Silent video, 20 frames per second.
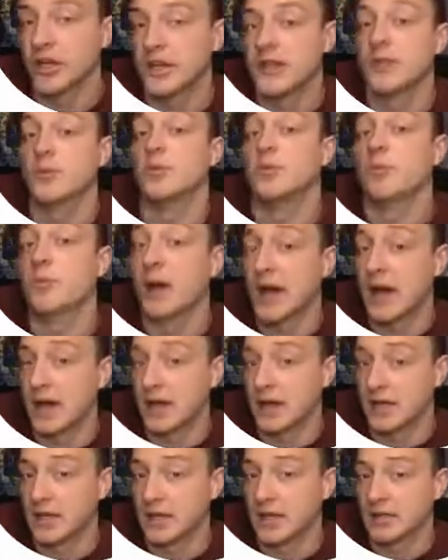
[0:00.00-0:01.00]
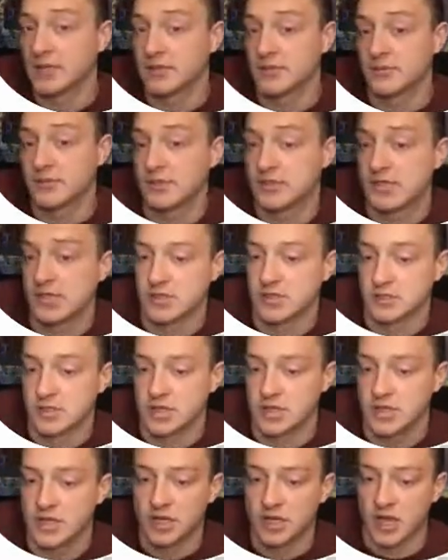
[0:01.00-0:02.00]
and they will buy. Does that make sense?
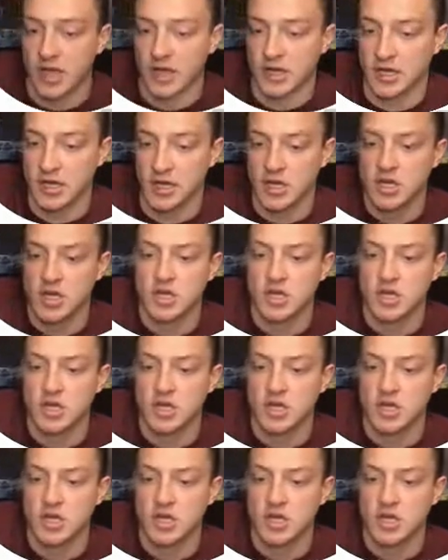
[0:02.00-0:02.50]
Okay.